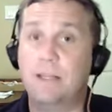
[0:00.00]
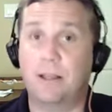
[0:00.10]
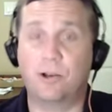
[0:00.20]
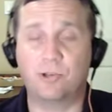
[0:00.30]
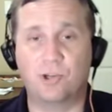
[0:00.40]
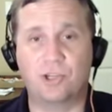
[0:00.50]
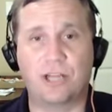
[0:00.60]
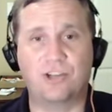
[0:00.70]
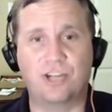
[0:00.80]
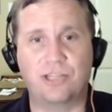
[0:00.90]
They also just
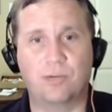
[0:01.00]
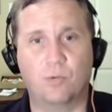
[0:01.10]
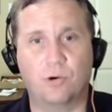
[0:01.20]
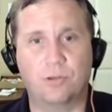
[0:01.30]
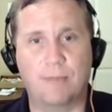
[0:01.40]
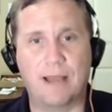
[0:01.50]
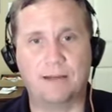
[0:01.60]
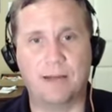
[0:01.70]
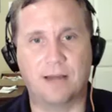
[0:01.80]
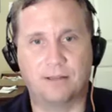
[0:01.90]
got Jason Worth
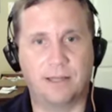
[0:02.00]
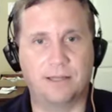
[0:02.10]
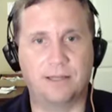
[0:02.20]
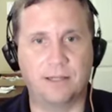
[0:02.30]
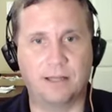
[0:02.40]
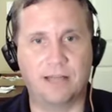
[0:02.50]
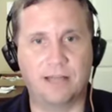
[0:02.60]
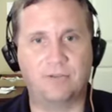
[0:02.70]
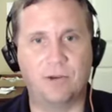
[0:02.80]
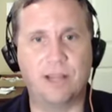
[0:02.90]
back, not like in the
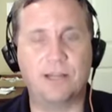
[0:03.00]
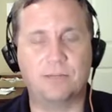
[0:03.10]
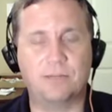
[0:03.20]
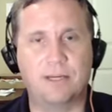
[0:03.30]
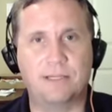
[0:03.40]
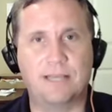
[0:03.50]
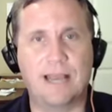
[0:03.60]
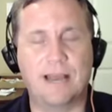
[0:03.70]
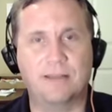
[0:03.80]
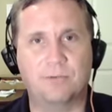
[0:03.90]
last few days, but he's a
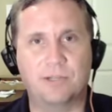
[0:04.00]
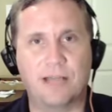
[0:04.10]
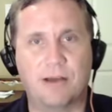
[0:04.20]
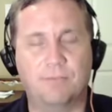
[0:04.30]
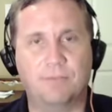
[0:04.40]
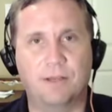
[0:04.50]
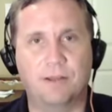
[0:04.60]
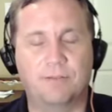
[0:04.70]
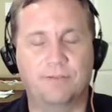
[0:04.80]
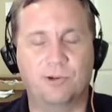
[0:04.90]
guy that was out
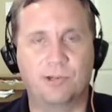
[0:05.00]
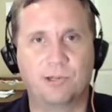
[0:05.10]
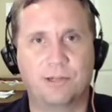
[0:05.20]
the first